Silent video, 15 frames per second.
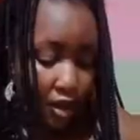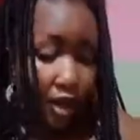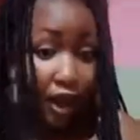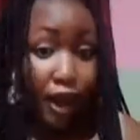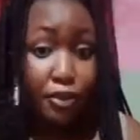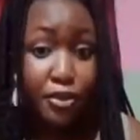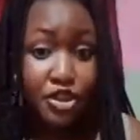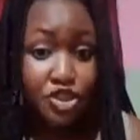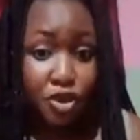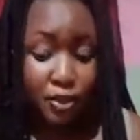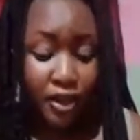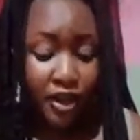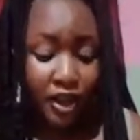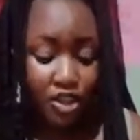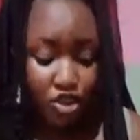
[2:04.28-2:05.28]
A Midsummer
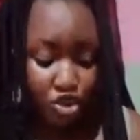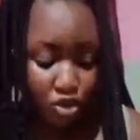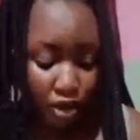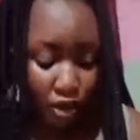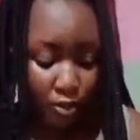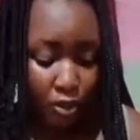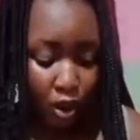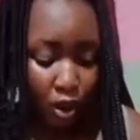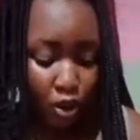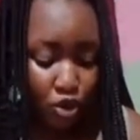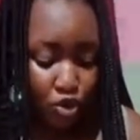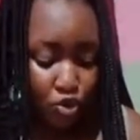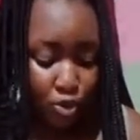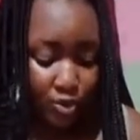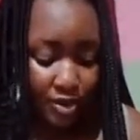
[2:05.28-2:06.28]
Night's Dream,
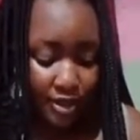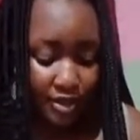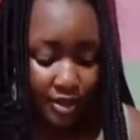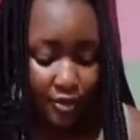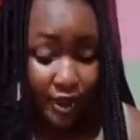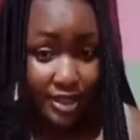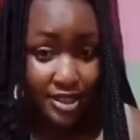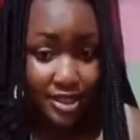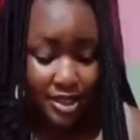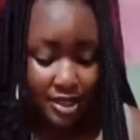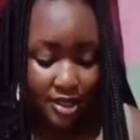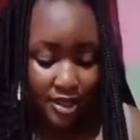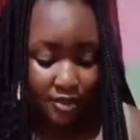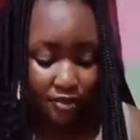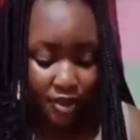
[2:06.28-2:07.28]
August Wilson's Fences,
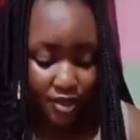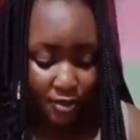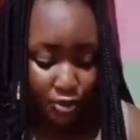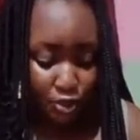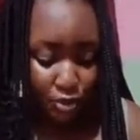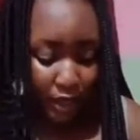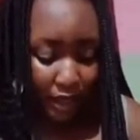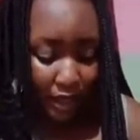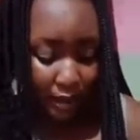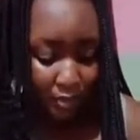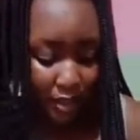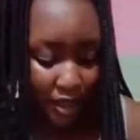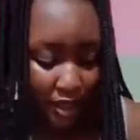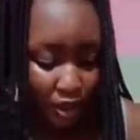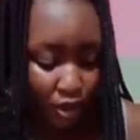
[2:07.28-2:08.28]
Invisible Man, Let Me
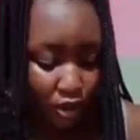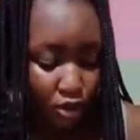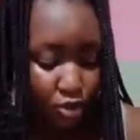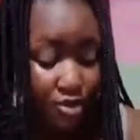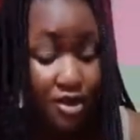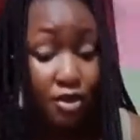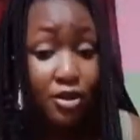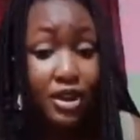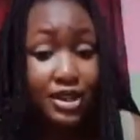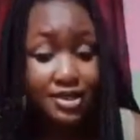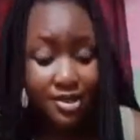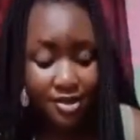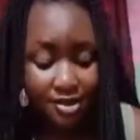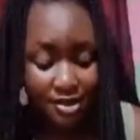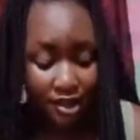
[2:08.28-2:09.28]
Die Alone, Second Class
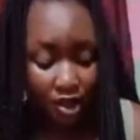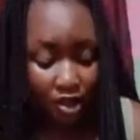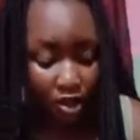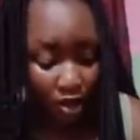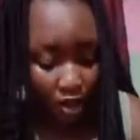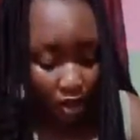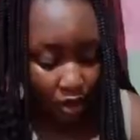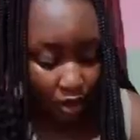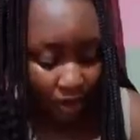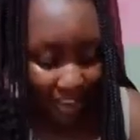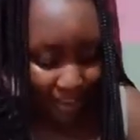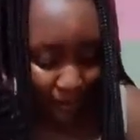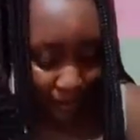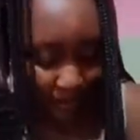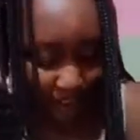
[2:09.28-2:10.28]
Citizen,
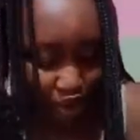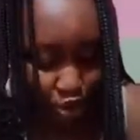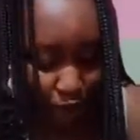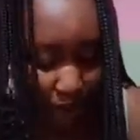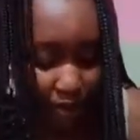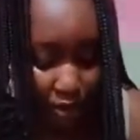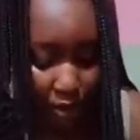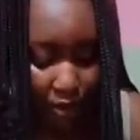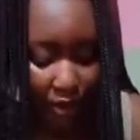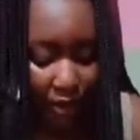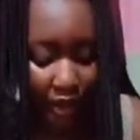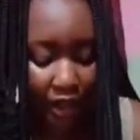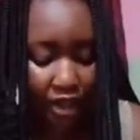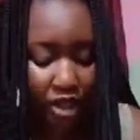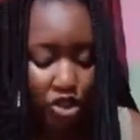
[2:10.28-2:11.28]
Unexpected Joy at Dawn, The
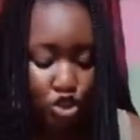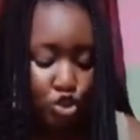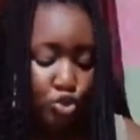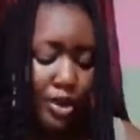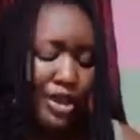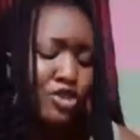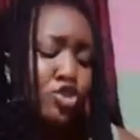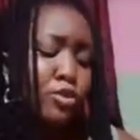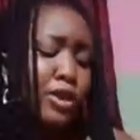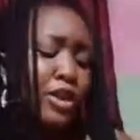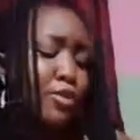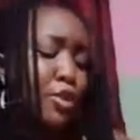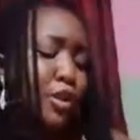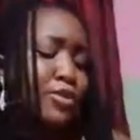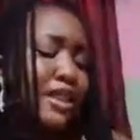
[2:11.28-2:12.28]
Lion and the Dread, and so many
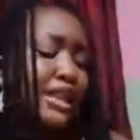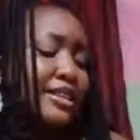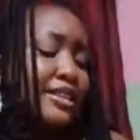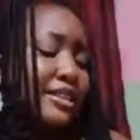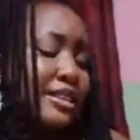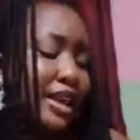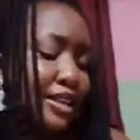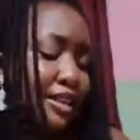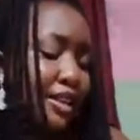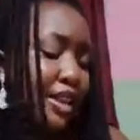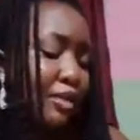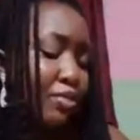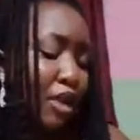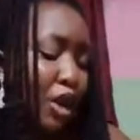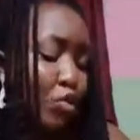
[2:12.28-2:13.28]
poems like The Leader and the
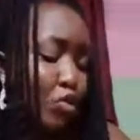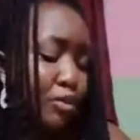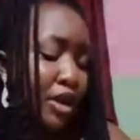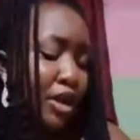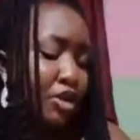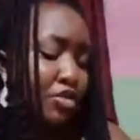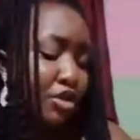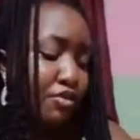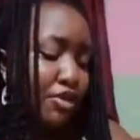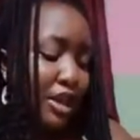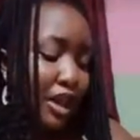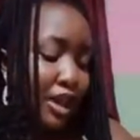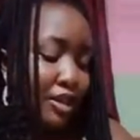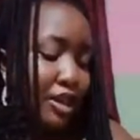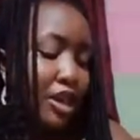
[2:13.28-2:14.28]
Led, Black Woman, The Grieved
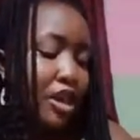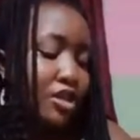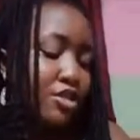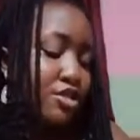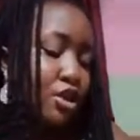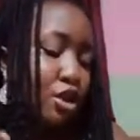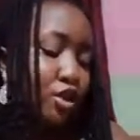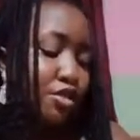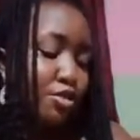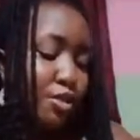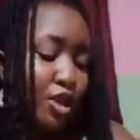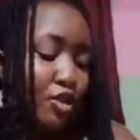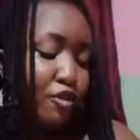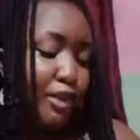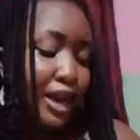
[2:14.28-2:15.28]
Land, Song of the
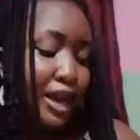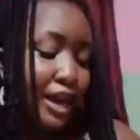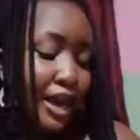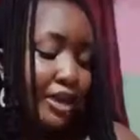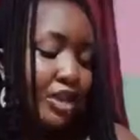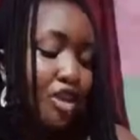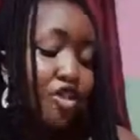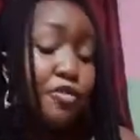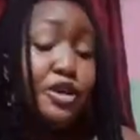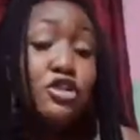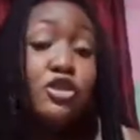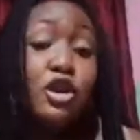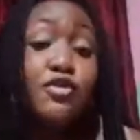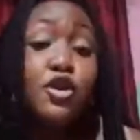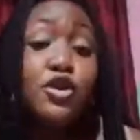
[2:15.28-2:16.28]
Men of My Land, The Government
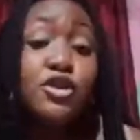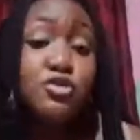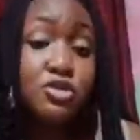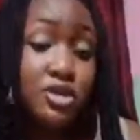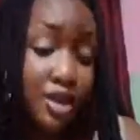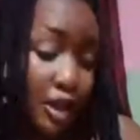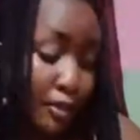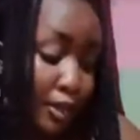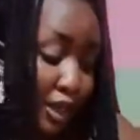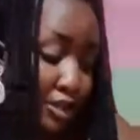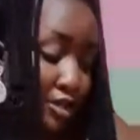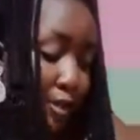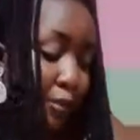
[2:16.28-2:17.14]
Driver on His Retirement,